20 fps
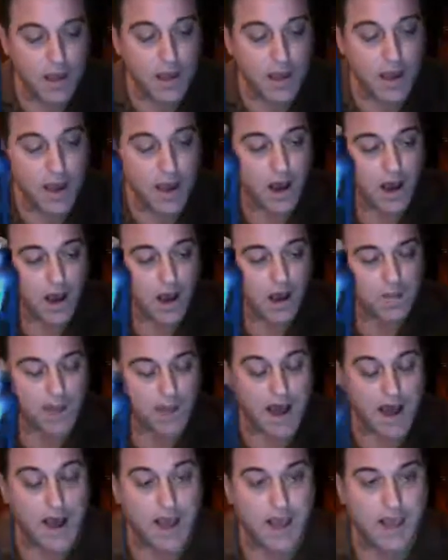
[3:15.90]

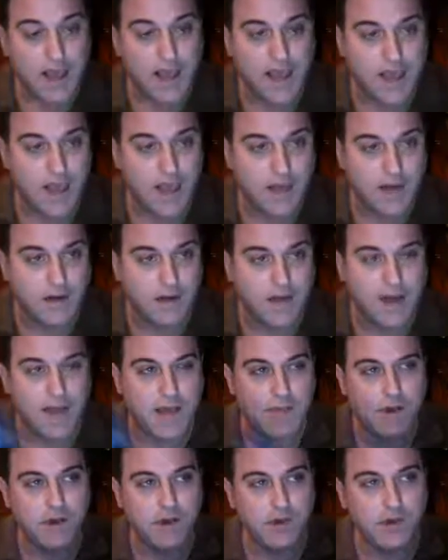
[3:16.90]
I've
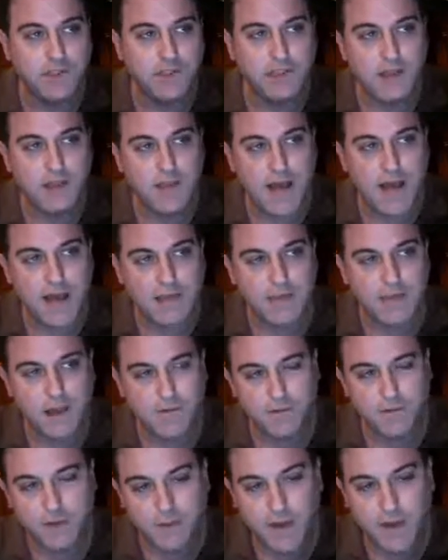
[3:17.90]
been using the BathMate
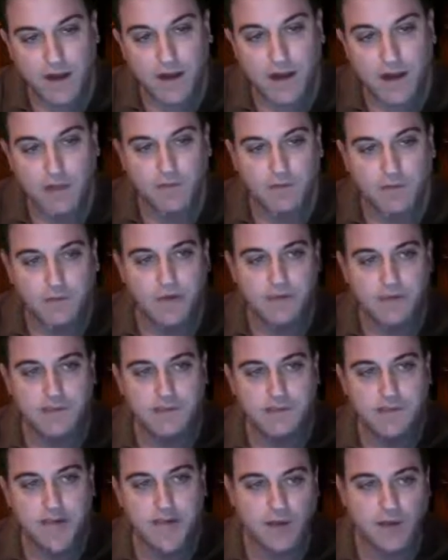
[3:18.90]
for about 11 months,
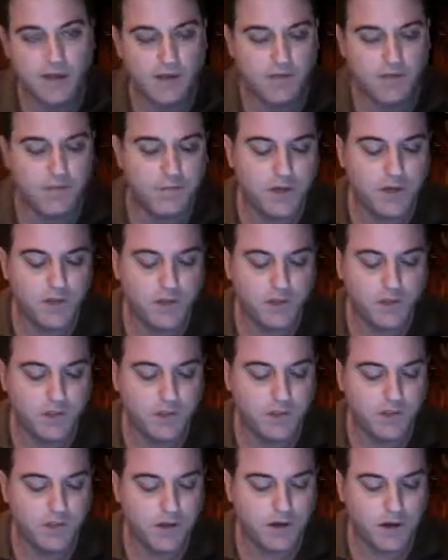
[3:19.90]
10, 11 months,
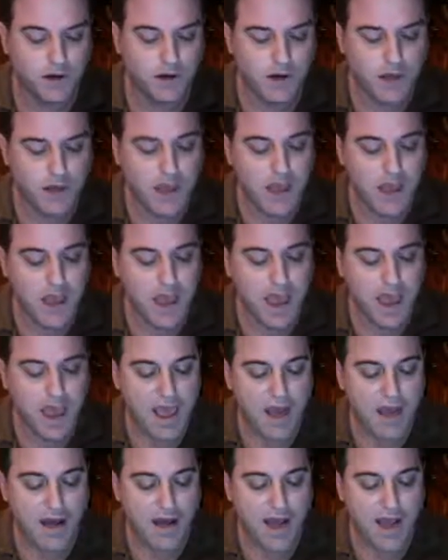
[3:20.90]
almost a year,
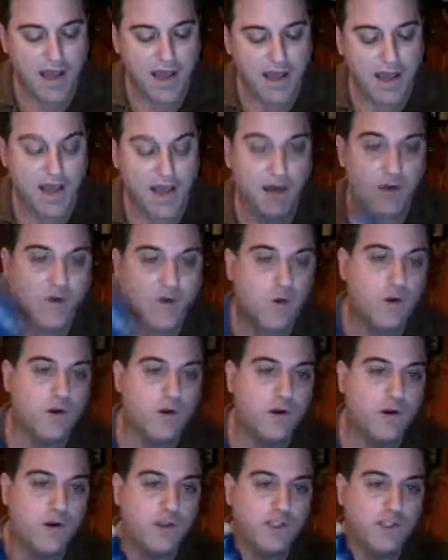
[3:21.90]
and I gained
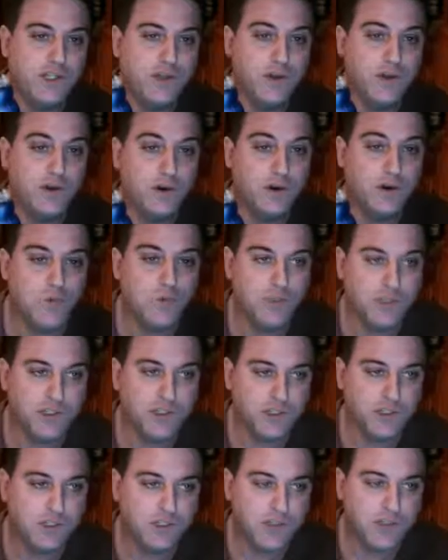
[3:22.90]
1/4 inch in girth,
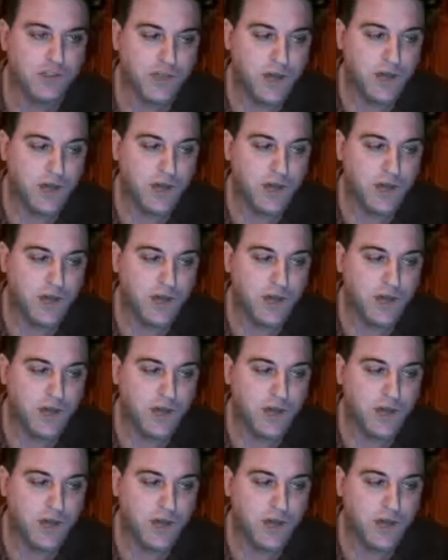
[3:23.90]
which is